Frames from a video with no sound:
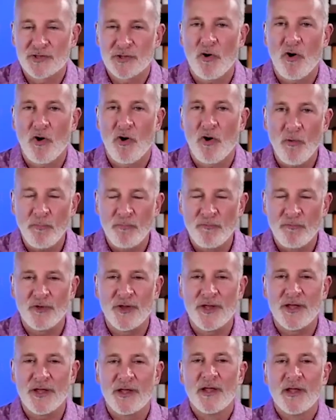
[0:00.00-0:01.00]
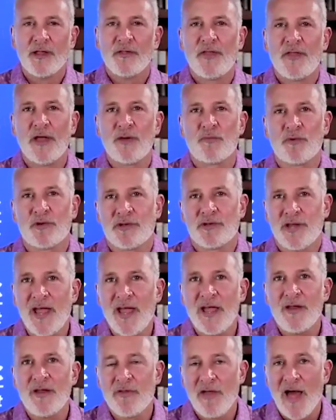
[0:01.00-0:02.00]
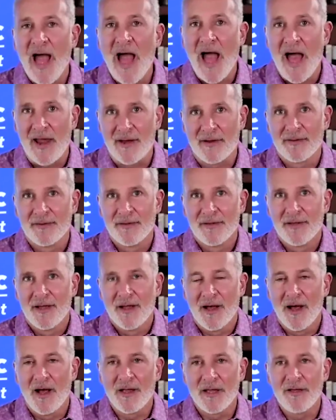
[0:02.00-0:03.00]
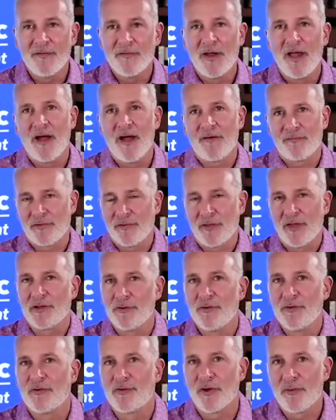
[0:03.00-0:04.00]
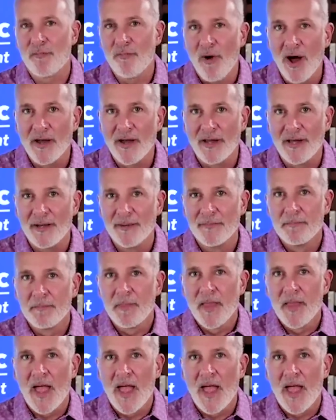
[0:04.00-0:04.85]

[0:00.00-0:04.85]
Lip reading: So hopefully they retain that even after they lose their money.